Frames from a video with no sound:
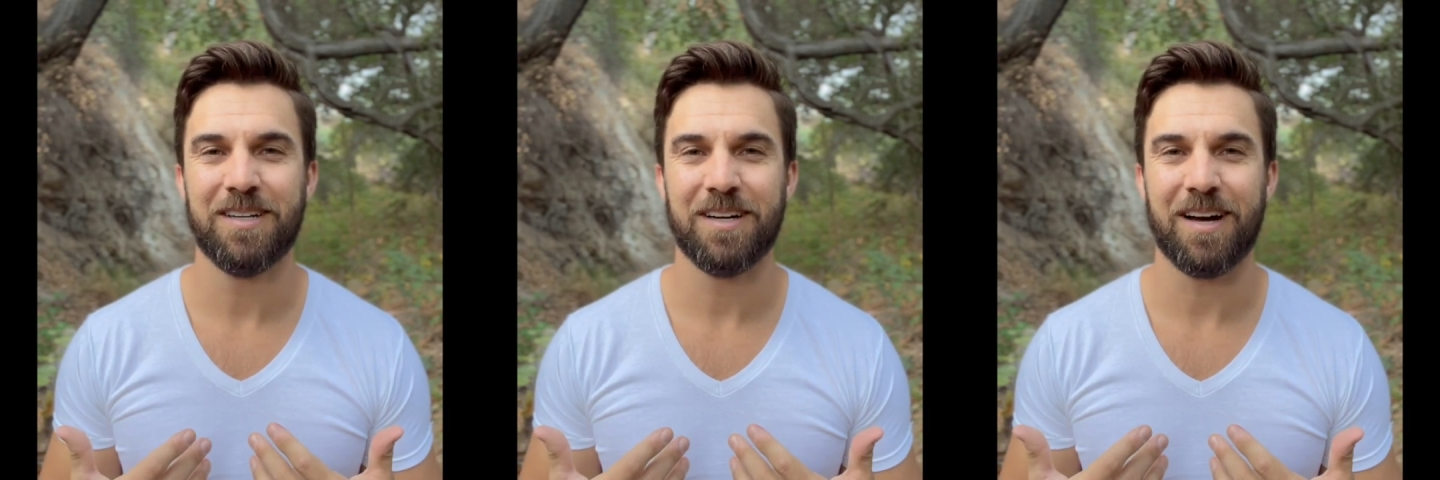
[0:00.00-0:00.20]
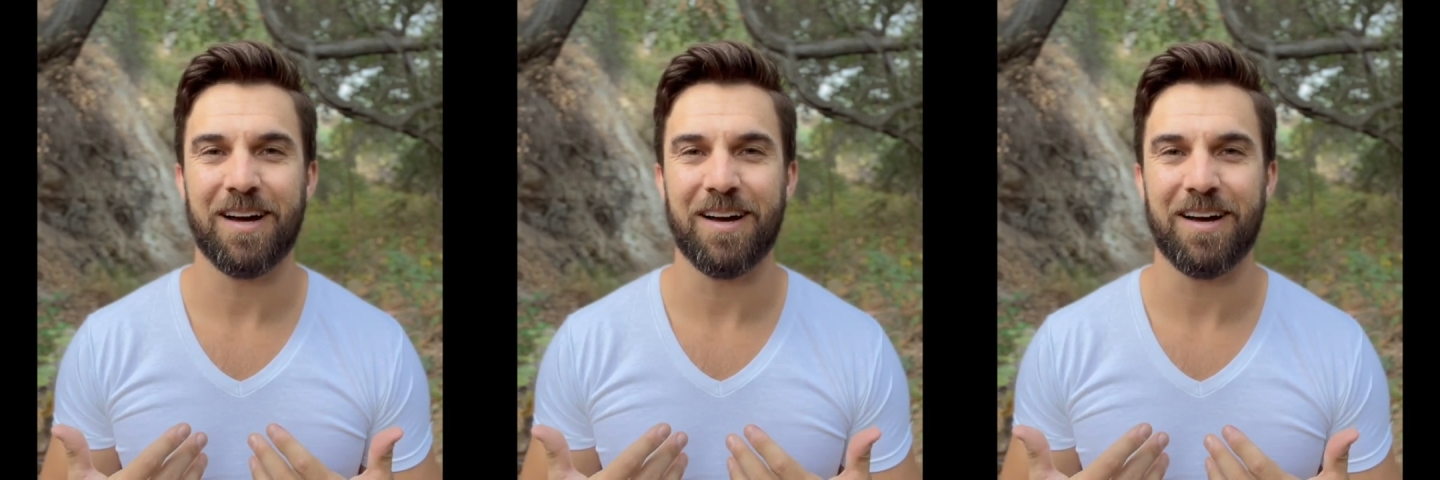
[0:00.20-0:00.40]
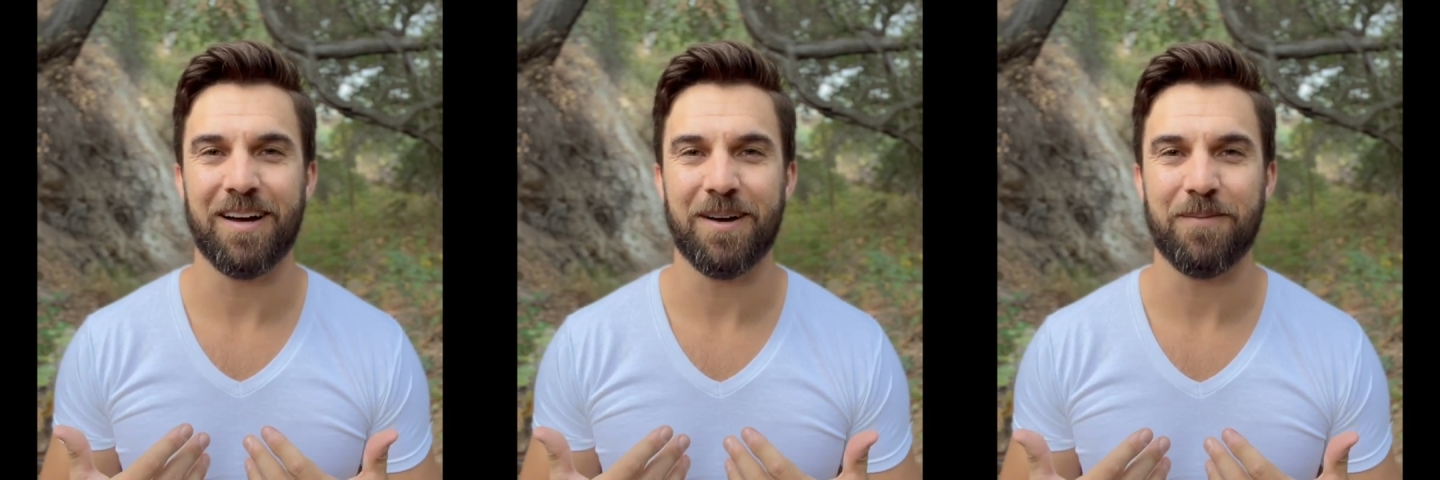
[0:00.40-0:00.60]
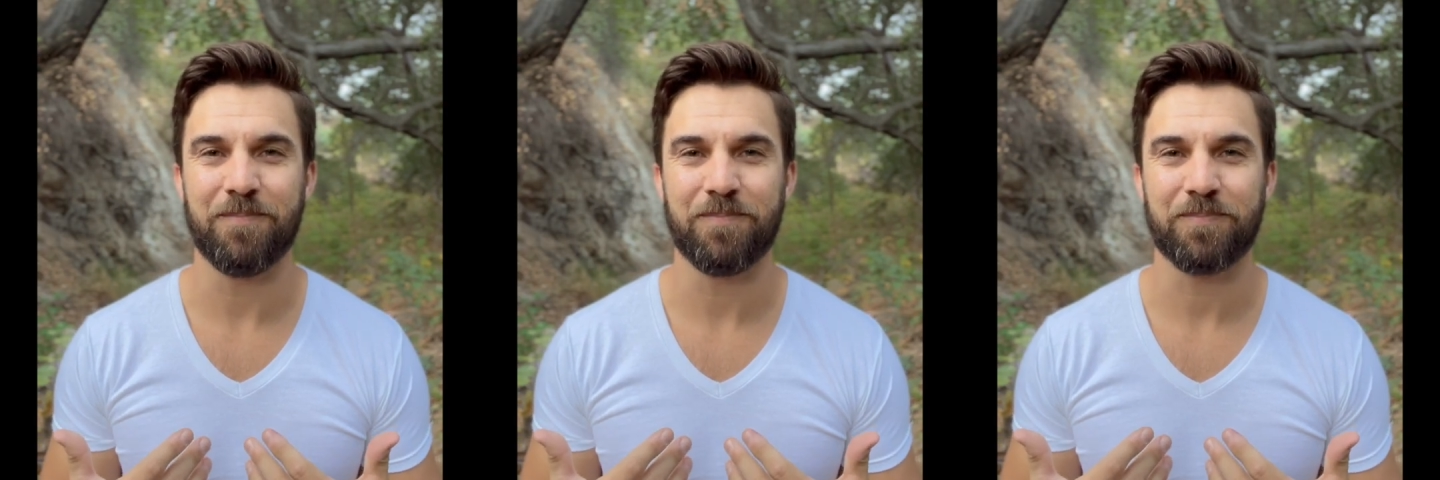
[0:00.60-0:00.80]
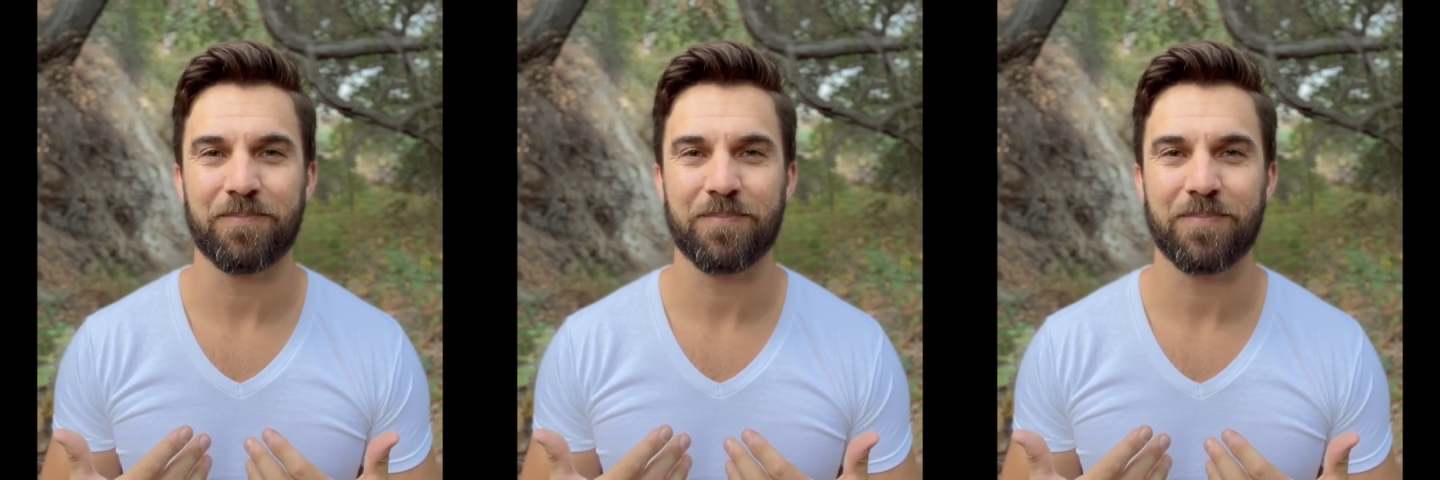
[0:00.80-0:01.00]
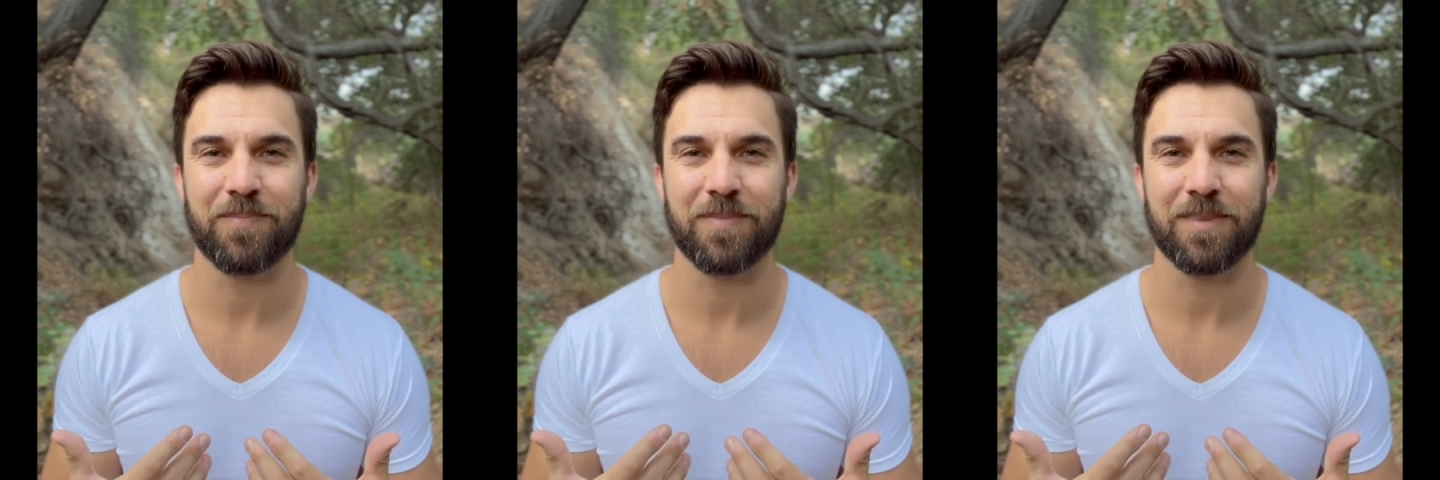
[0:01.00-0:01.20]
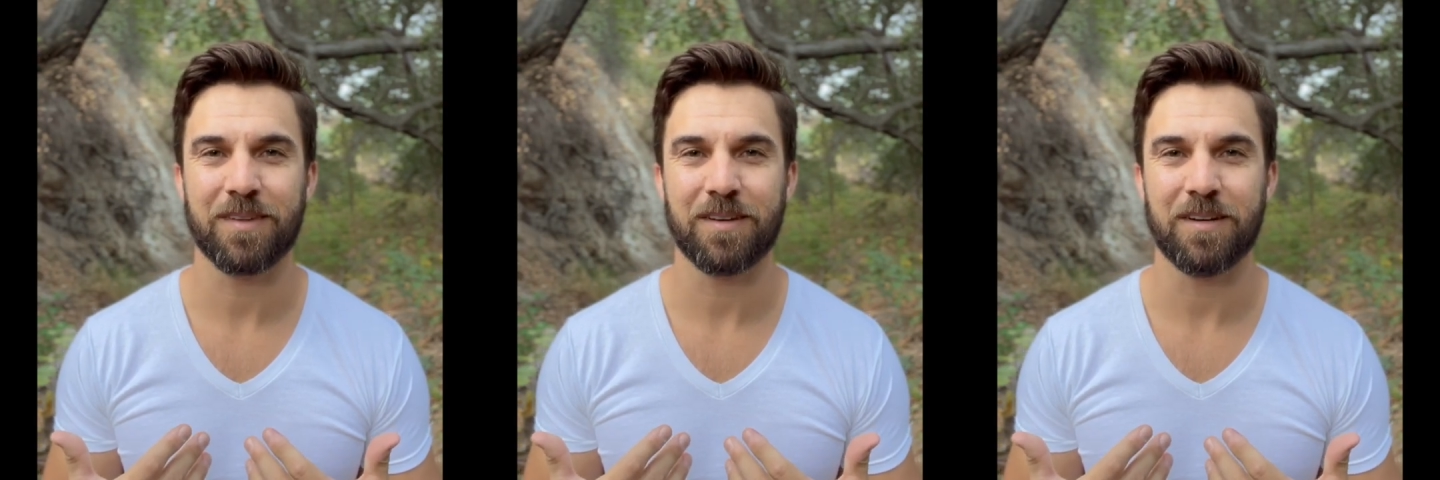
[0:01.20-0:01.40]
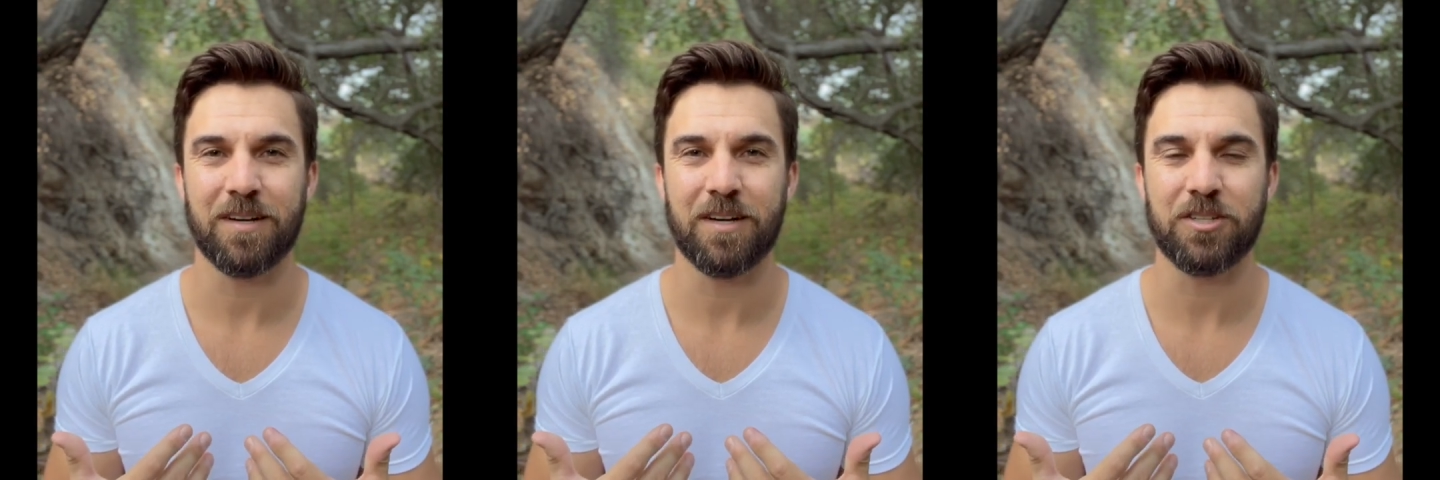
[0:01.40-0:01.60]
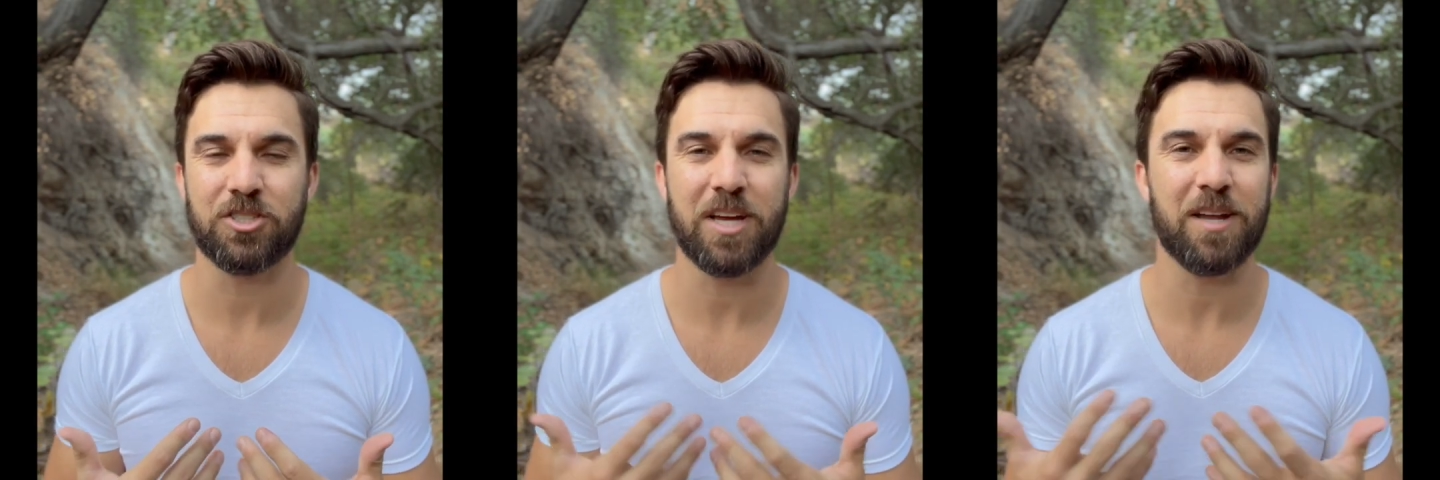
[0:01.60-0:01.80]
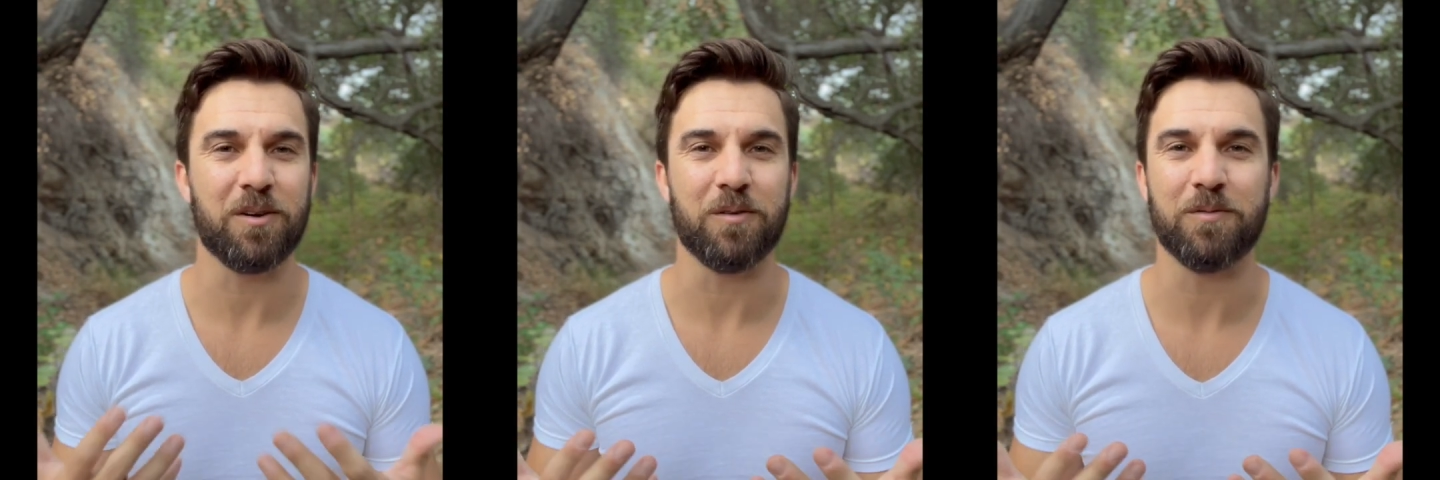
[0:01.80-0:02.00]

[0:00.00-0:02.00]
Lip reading: a channel